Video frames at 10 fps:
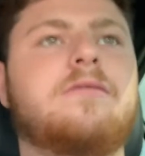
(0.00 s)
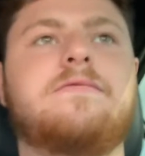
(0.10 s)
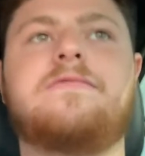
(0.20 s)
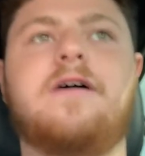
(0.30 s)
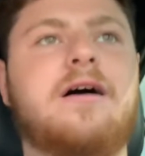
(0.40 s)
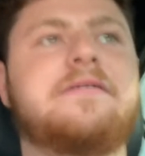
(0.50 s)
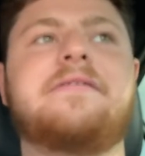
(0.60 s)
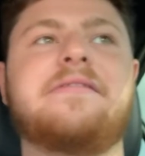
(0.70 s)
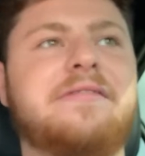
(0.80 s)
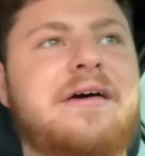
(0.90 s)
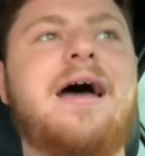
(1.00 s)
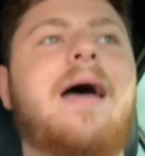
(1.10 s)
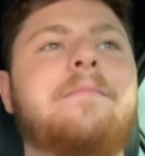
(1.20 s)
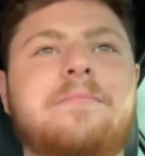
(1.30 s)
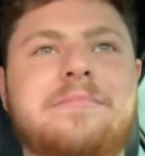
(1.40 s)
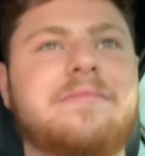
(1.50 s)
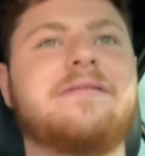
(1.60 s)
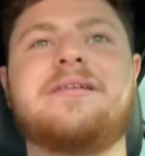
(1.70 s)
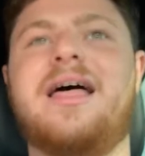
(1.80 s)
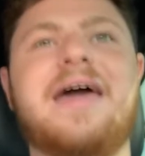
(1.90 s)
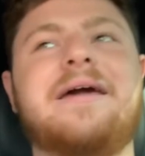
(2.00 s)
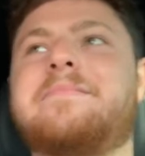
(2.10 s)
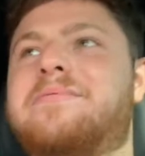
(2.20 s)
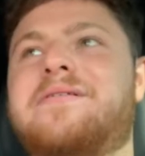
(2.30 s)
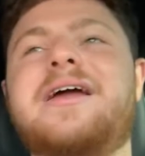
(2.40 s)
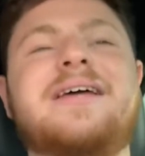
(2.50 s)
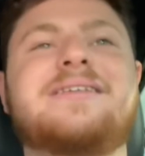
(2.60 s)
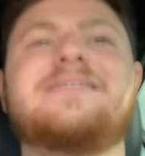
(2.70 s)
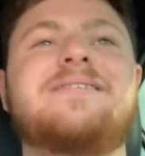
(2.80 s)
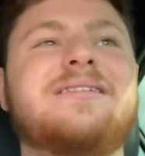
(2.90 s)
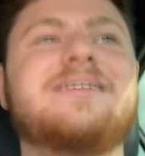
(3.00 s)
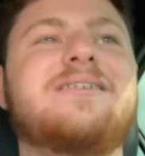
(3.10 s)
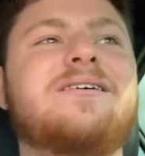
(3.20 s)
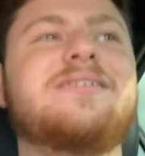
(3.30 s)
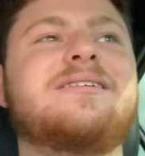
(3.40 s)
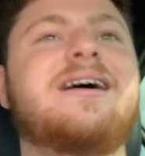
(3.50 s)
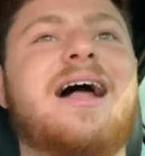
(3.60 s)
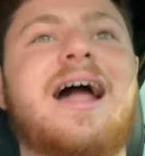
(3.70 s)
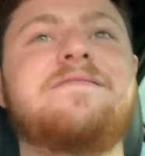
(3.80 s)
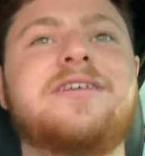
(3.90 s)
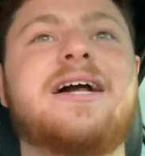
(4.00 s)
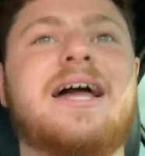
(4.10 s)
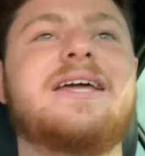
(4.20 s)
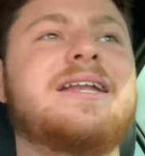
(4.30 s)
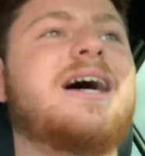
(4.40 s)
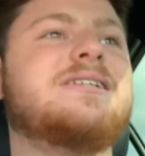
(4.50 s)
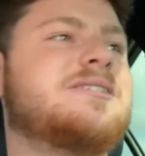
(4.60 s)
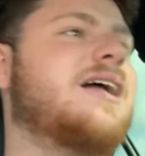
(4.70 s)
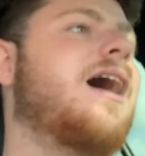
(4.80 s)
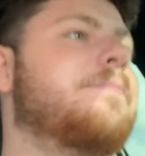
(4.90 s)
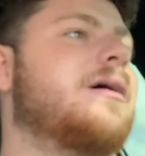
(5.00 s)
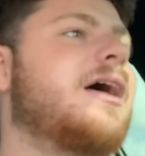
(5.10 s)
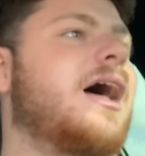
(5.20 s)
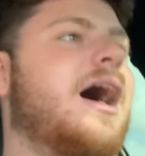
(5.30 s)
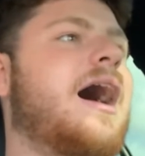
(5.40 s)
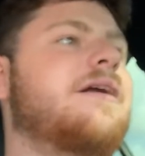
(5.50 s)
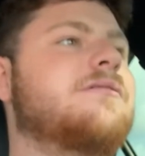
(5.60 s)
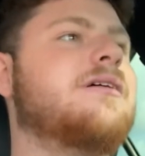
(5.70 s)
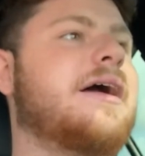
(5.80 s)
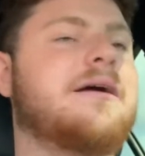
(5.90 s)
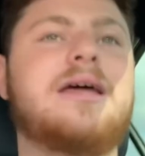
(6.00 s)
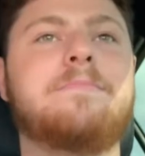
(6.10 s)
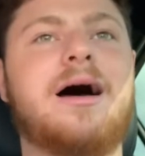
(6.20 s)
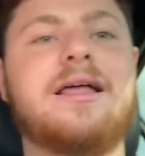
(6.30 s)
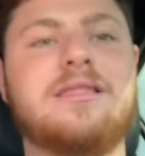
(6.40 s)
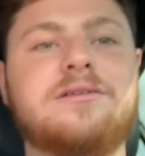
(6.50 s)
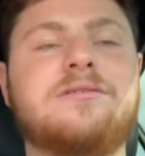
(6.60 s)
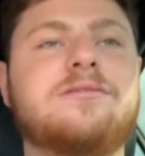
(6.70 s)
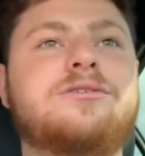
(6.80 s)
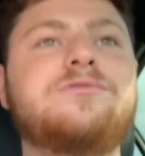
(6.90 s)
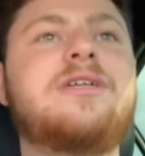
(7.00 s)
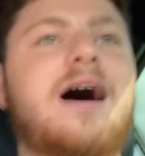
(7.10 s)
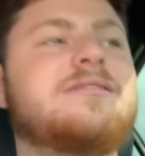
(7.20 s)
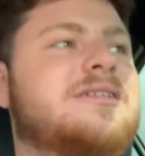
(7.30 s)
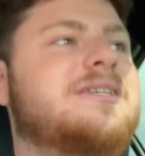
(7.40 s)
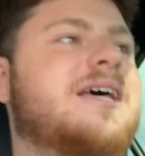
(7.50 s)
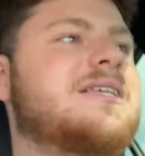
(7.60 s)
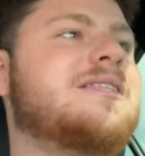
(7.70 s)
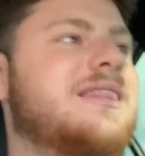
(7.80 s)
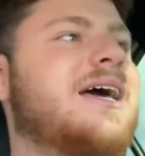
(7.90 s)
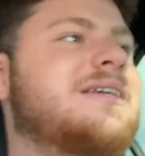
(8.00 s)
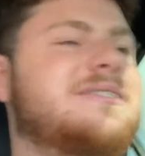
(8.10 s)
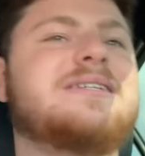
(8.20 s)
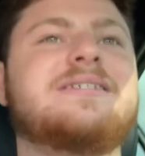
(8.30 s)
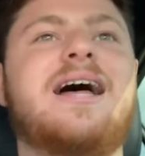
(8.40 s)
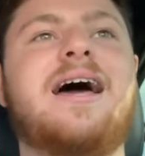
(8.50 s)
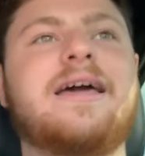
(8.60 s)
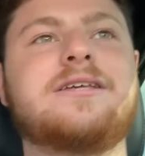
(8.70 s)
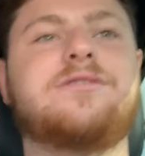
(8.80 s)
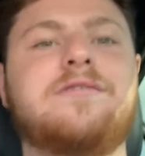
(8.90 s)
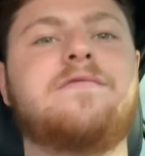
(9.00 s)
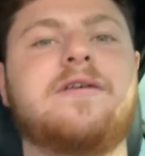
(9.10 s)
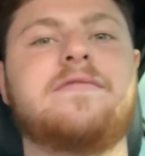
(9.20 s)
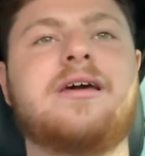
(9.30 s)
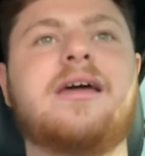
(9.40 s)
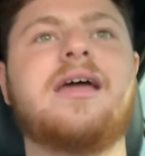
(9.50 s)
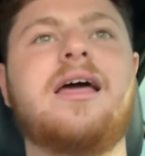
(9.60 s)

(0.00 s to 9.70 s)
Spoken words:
fuck that. Like, brakes on this car suck. I feel like I cannot stop. I don't, like, in my little 2006 Lexus IS350,